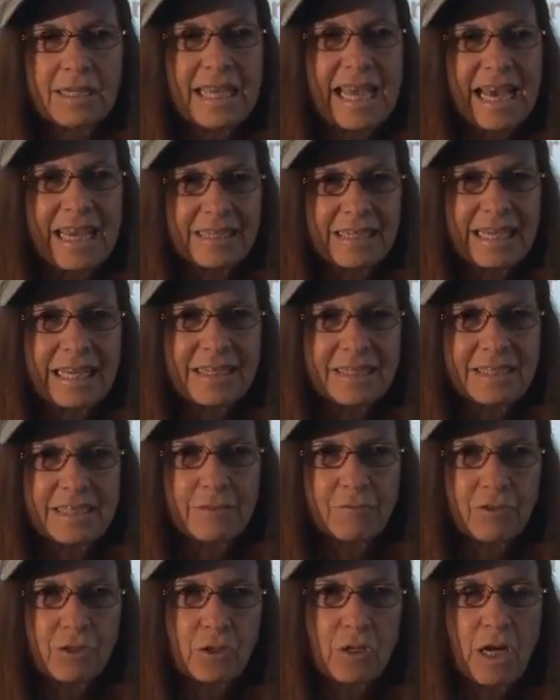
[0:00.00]
can get
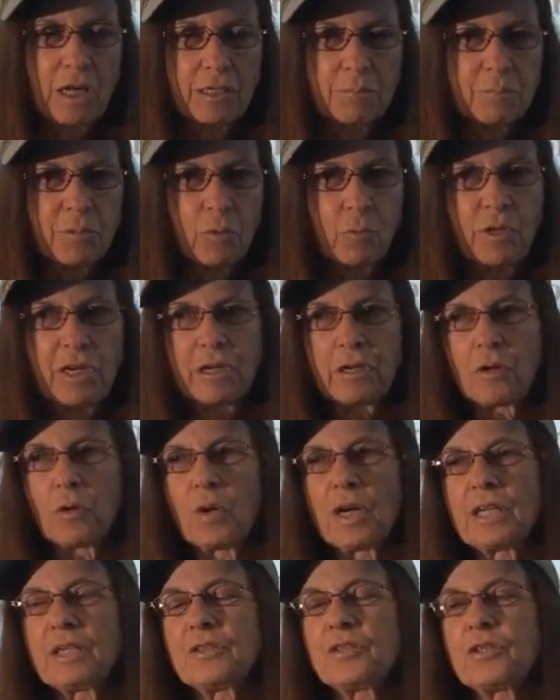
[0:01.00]
difficult, but we are
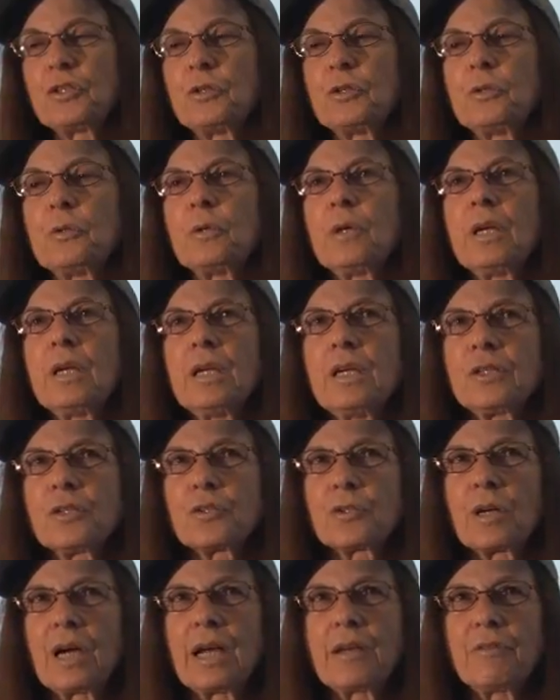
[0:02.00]
going to
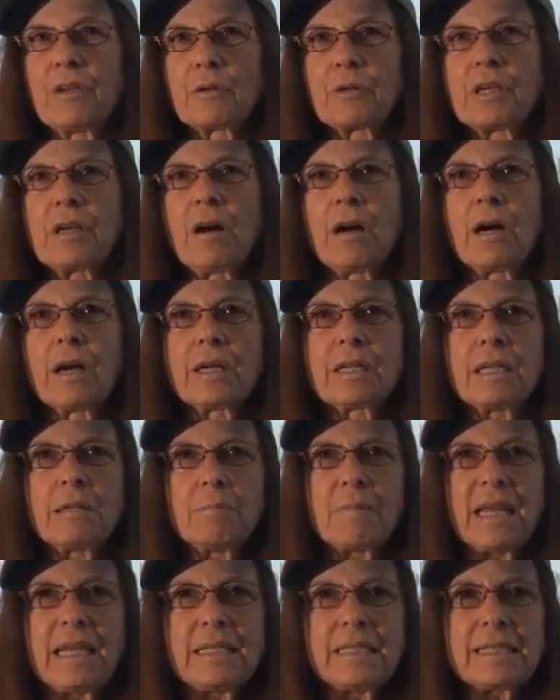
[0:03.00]
try very hard
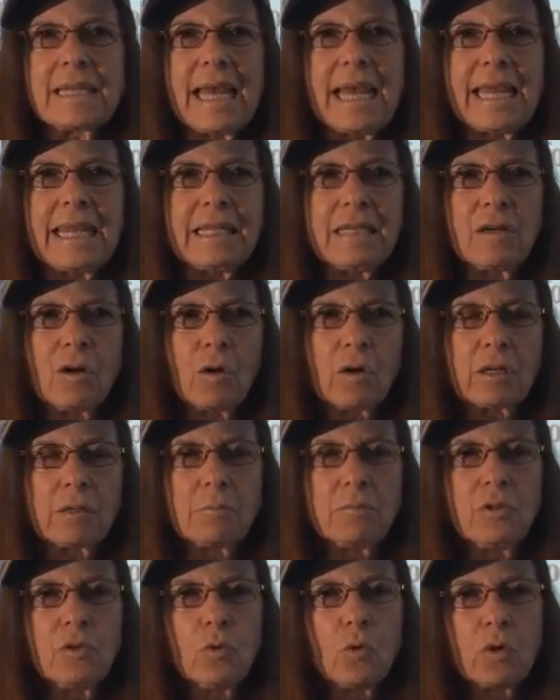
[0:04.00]
and maintain
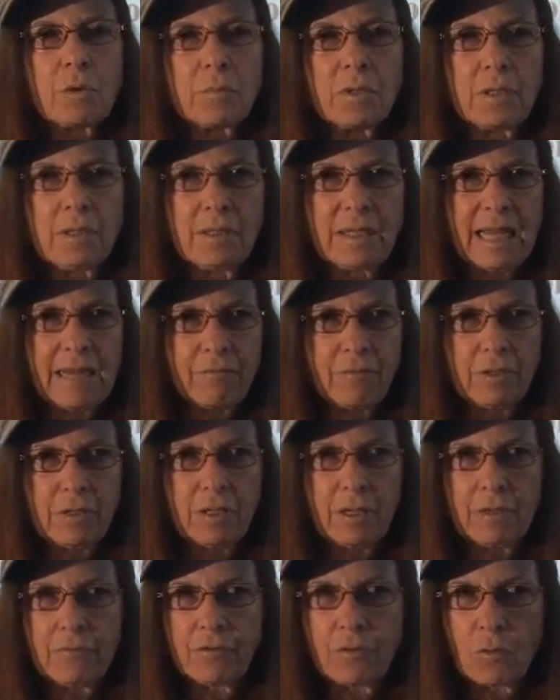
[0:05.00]
our normal
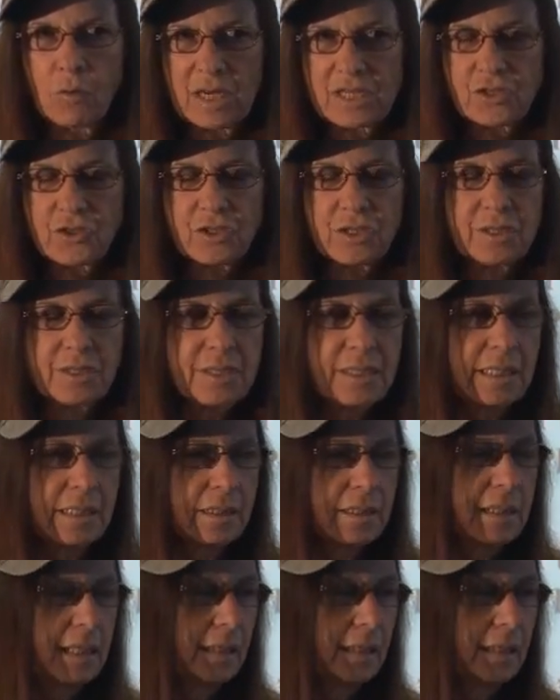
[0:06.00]
level of questions in